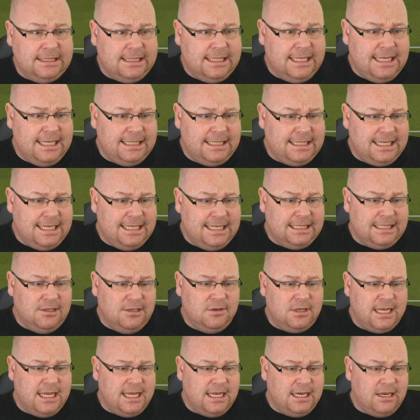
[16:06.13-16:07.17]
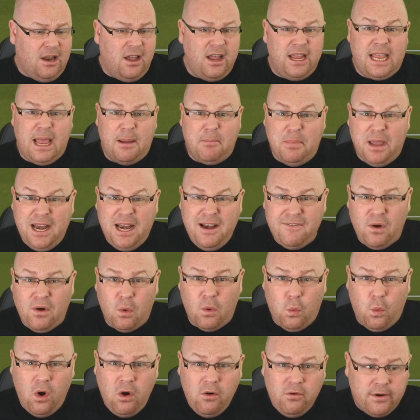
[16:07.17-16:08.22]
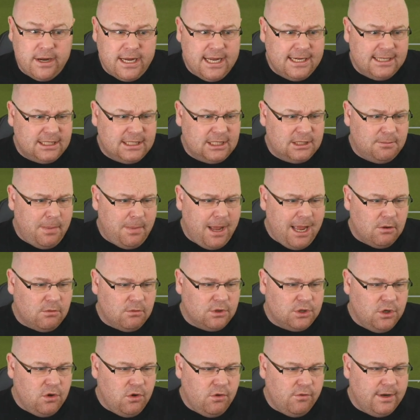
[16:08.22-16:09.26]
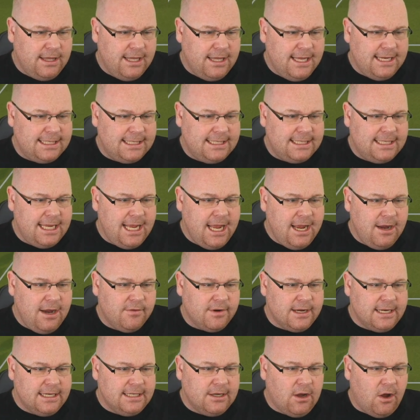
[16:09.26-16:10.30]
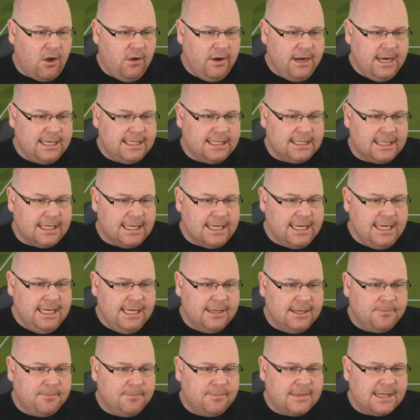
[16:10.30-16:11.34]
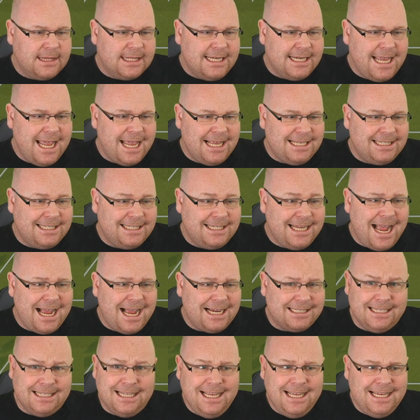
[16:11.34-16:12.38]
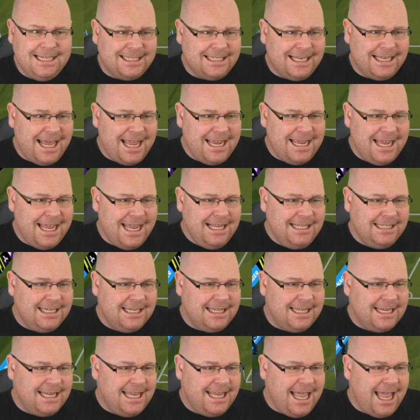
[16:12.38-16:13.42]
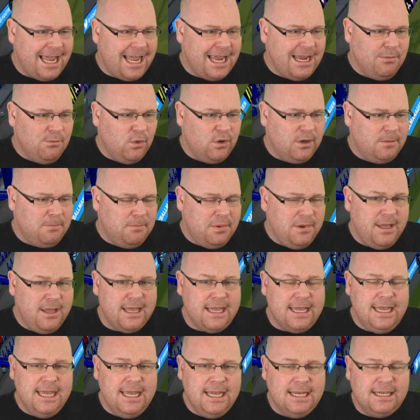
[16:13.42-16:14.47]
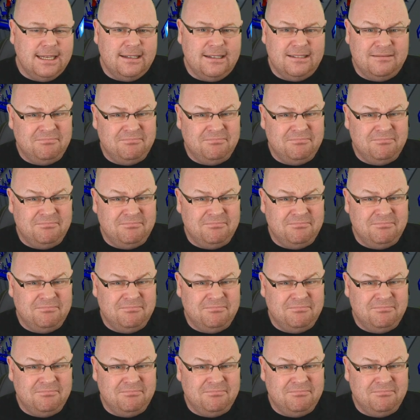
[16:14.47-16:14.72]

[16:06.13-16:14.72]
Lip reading: This is looking like a bit of a worrying spell during this series. Honestly, to get sacked this late into the game would be